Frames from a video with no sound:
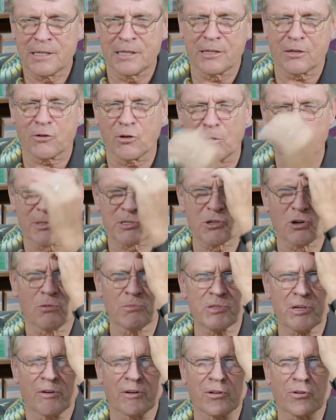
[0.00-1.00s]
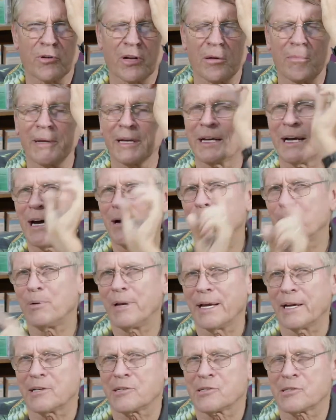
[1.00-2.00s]
See, the chromosomes are incredibly
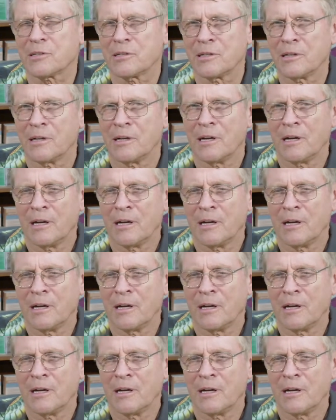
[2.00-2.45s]
complex.